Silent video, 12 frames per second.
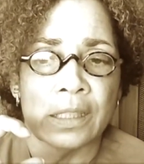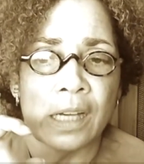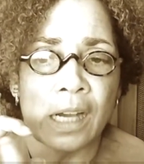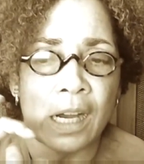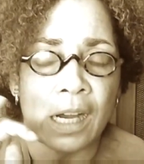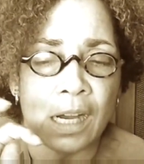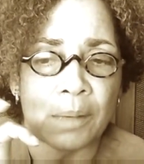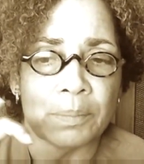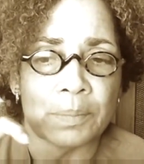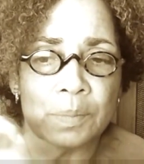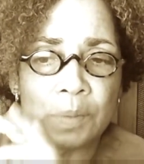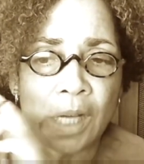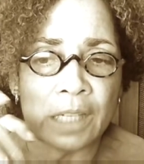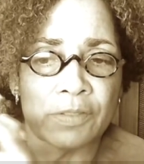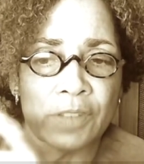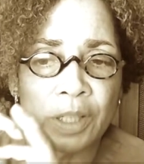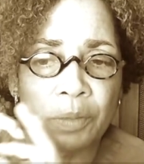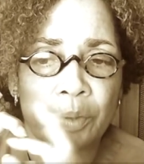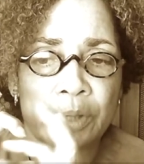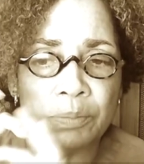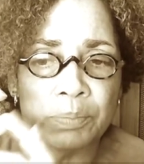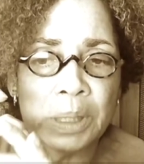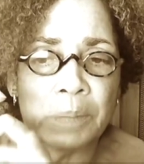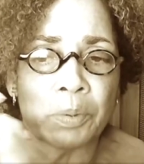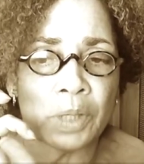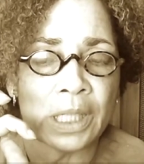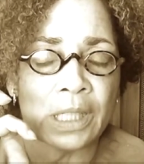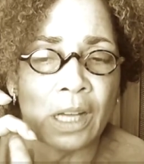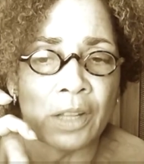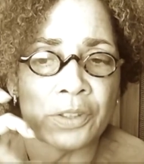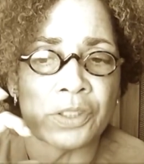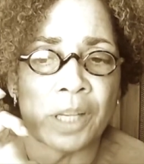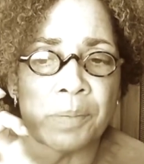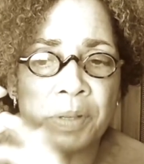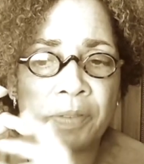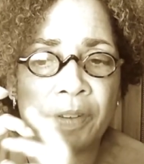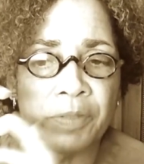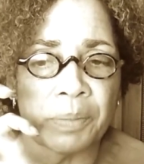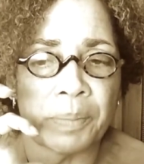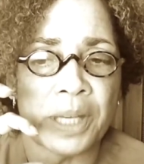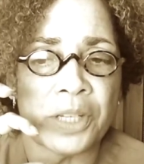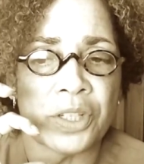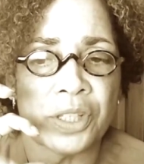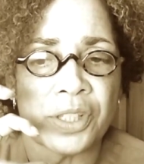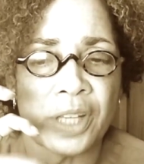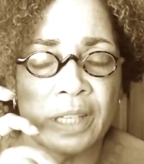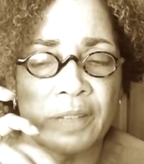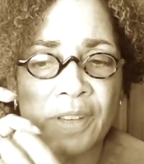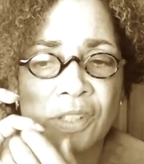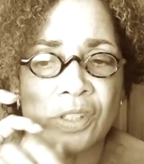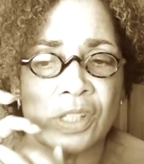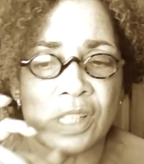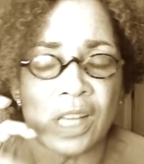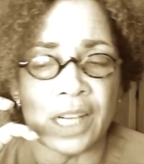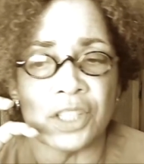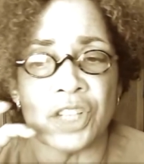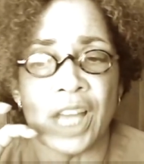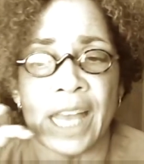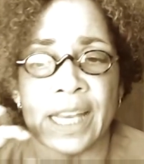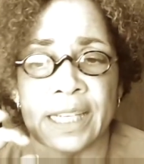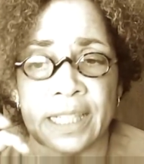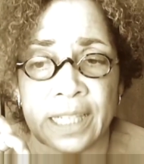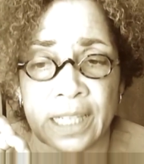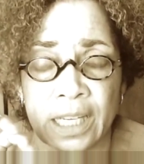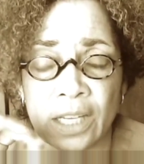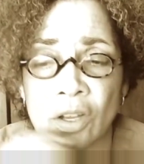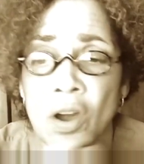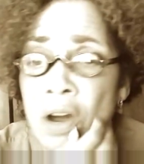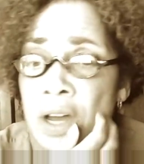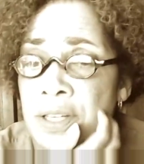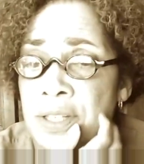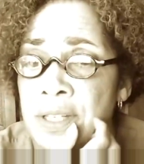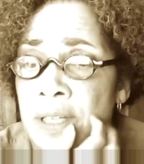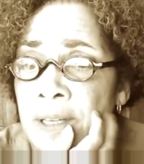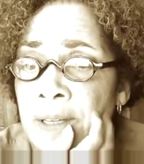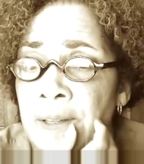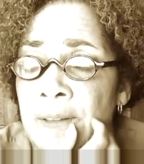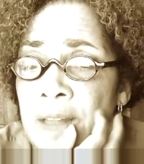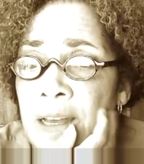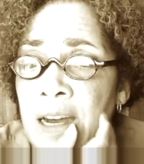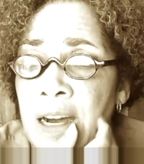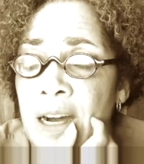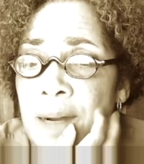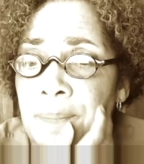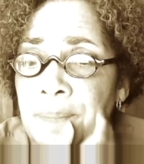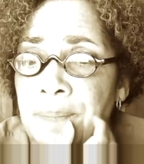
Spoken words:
kind of like when people get other types of inflammation inside the vessels, it's kind of jagged, and it can cause a